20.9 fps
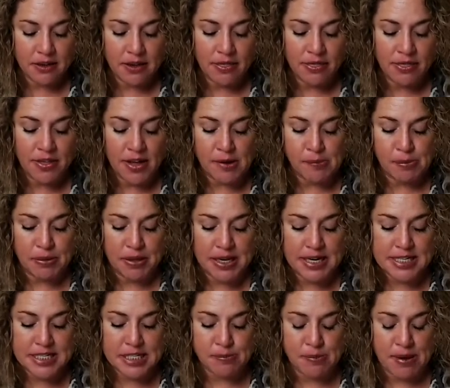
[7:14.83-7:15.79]
the
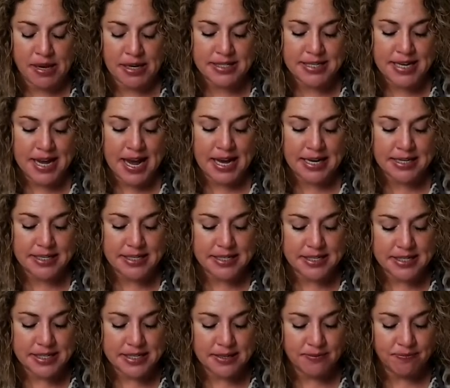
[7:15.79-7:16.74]
placement
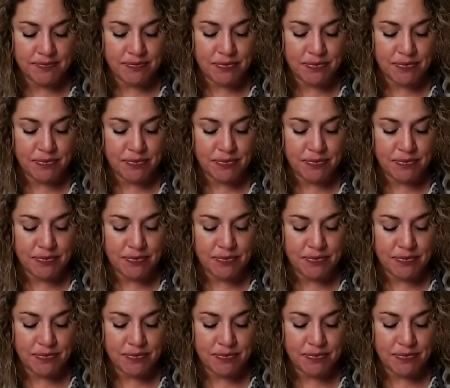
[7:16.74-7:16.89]
test.